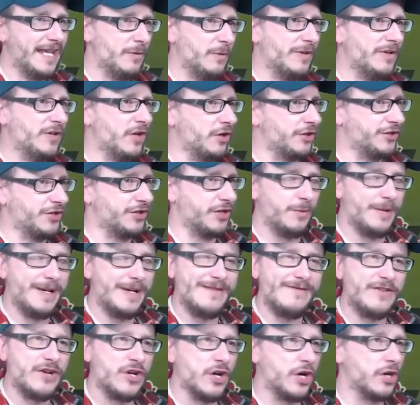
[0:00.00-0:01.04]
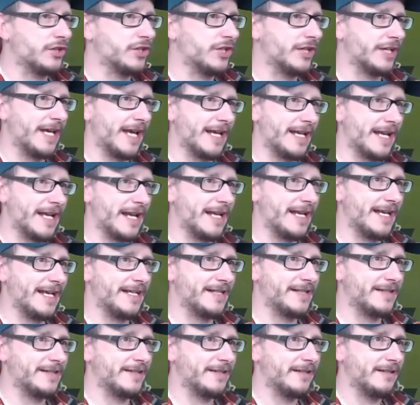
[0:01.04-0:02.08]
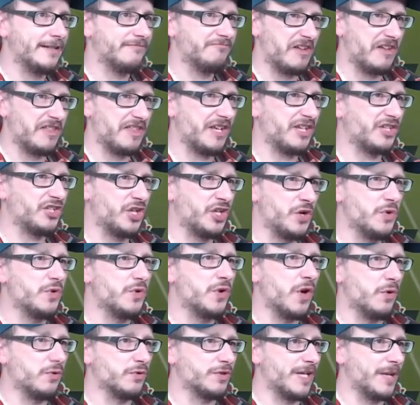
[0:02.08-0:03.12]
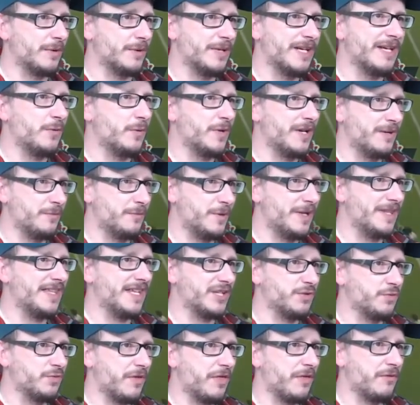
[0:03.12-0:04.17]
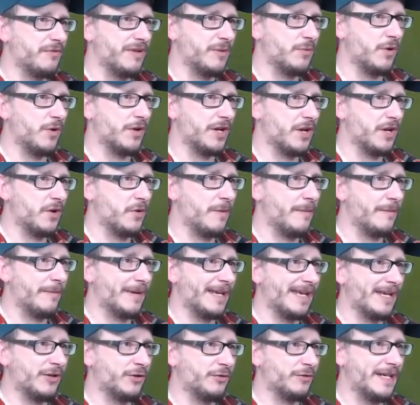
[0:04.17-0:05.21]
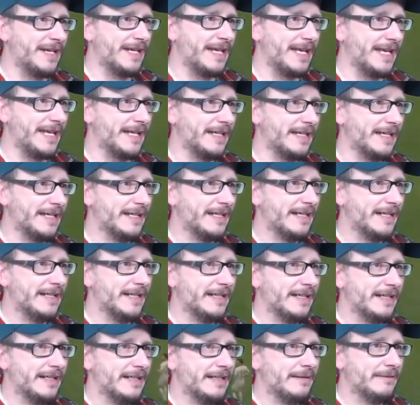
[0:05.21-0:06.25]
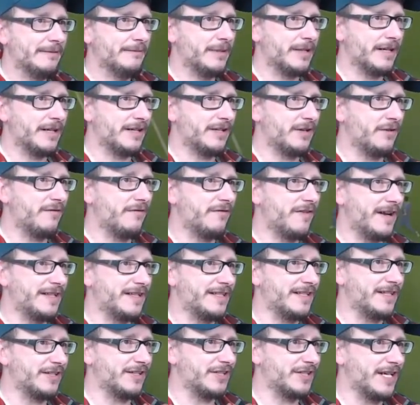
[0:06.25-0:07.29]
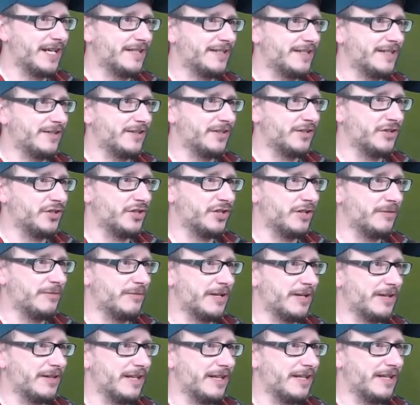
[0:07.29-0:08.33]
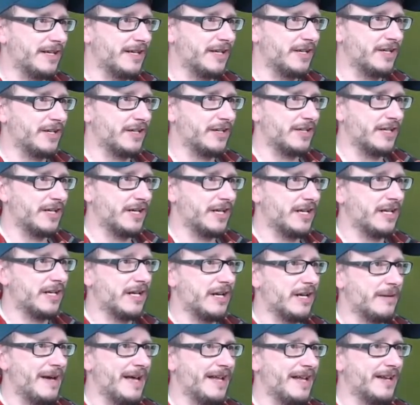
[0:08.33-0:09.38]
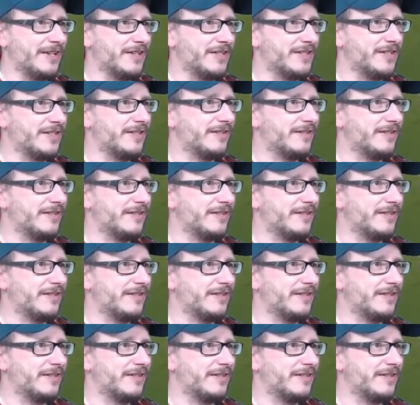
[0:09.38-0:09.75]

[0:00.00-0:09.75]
we got to. We've got to get at least, I think, two goals now. We need to win, win this one three one. I know I'm being greedy, but I don't fancy our chances in Germany. I think they're gonna they're gonna come at us.